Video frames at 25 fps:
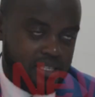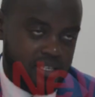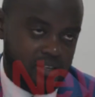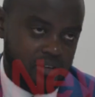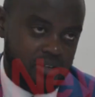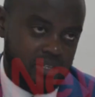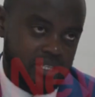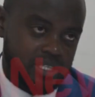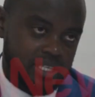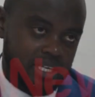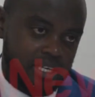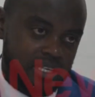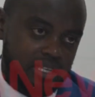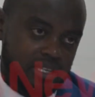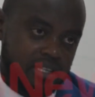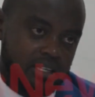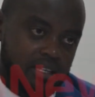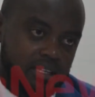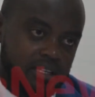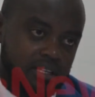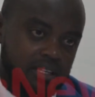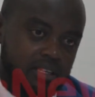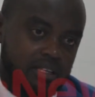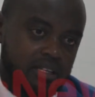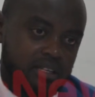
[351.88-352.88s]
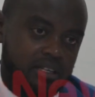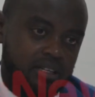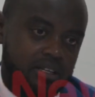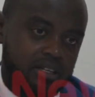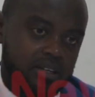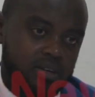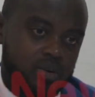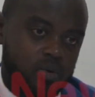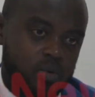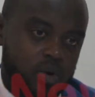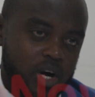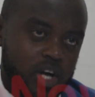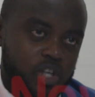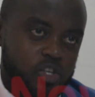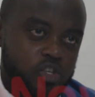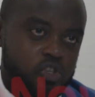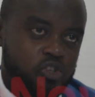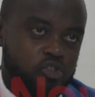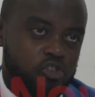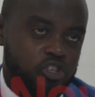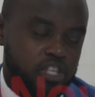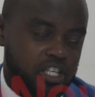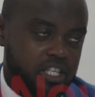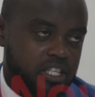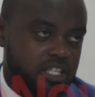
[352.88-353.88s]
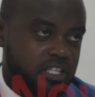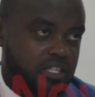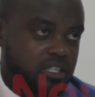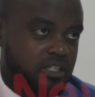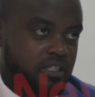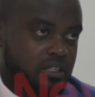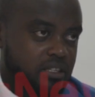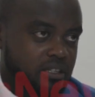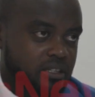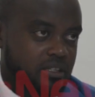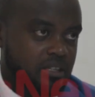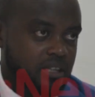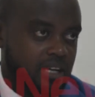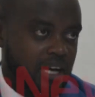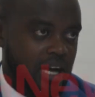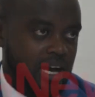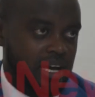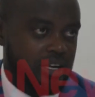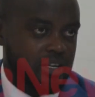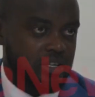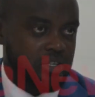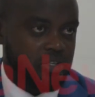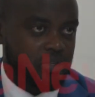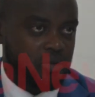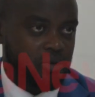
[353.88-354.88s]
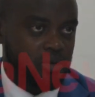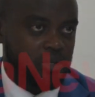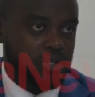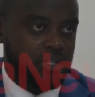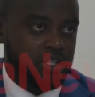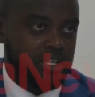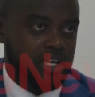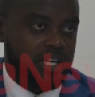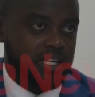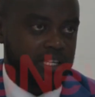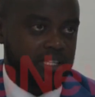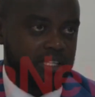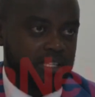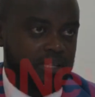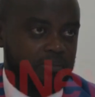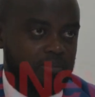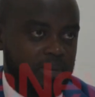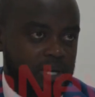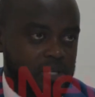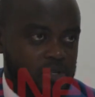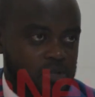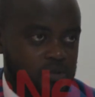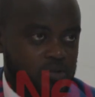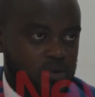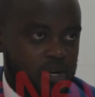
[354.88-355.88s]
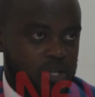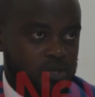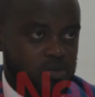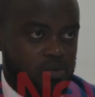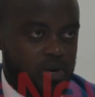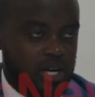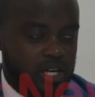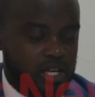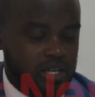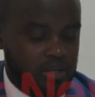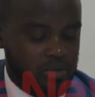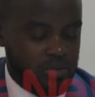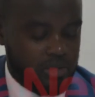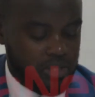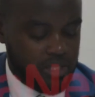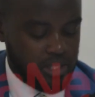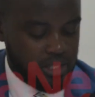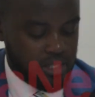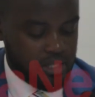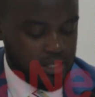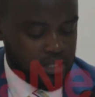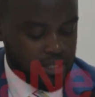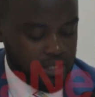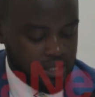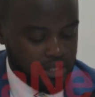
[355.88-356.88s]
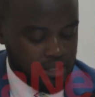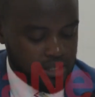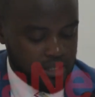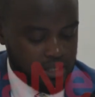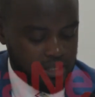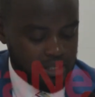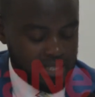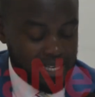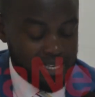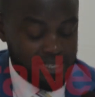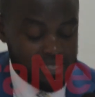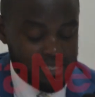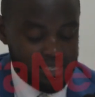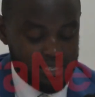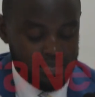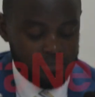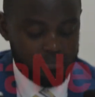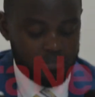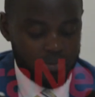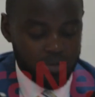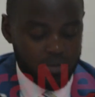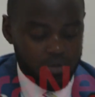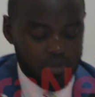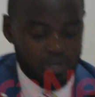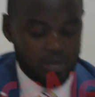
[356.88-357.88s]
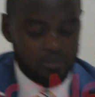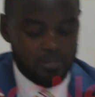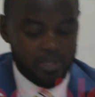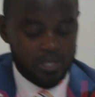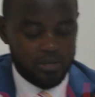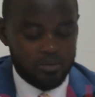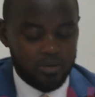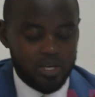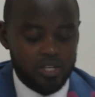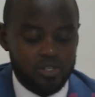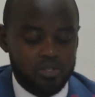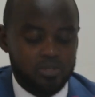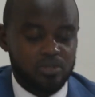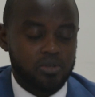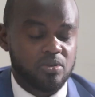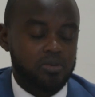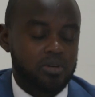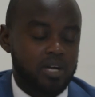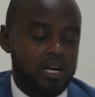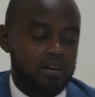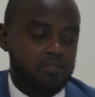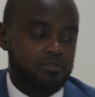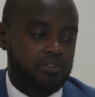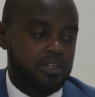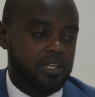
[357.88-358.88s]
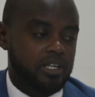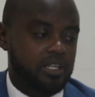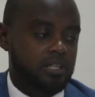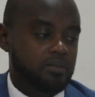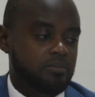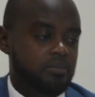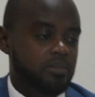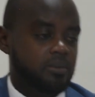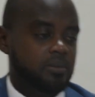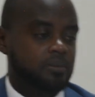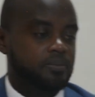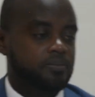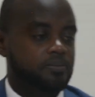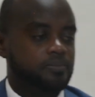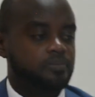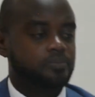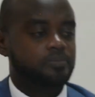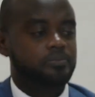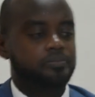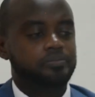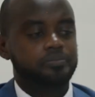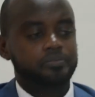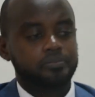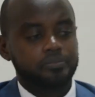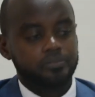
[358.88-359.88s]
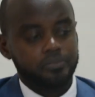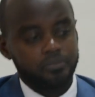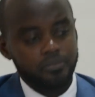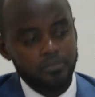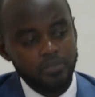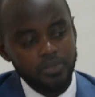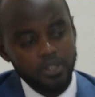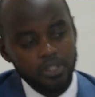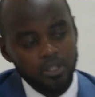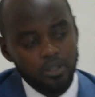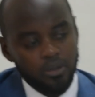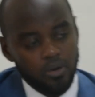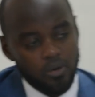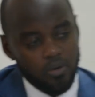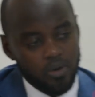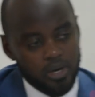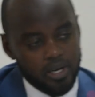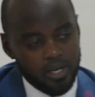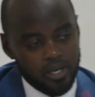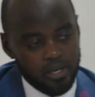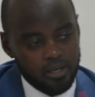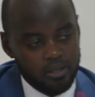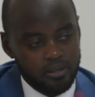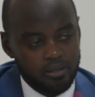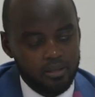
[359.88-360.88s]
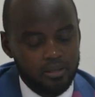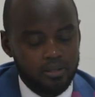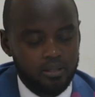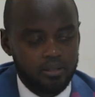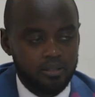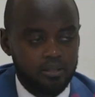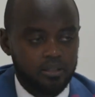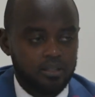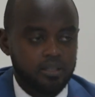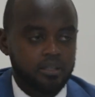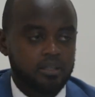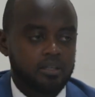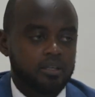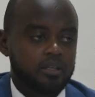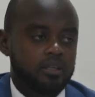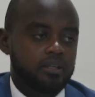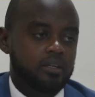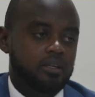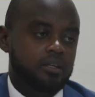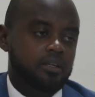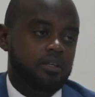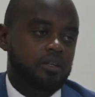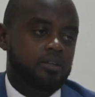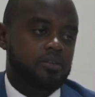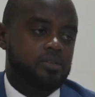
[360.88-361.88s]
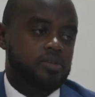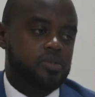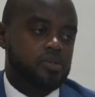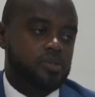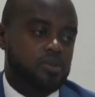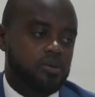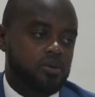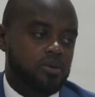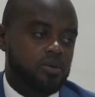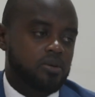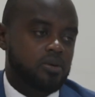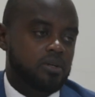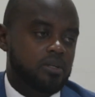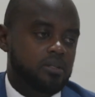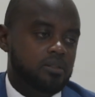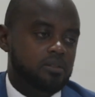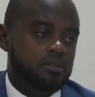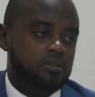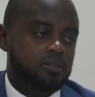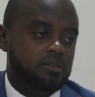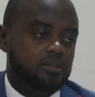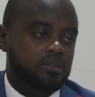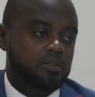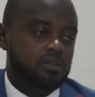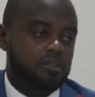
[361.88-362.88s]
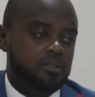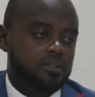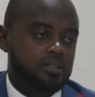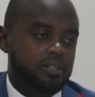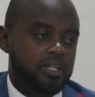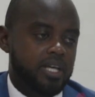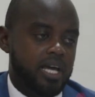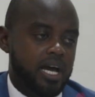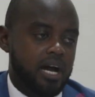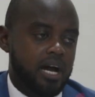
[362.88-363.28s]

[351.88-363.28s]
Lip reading: secretary, who was strict and told that the person who was working on that same procurement was no longer available. Okay, so they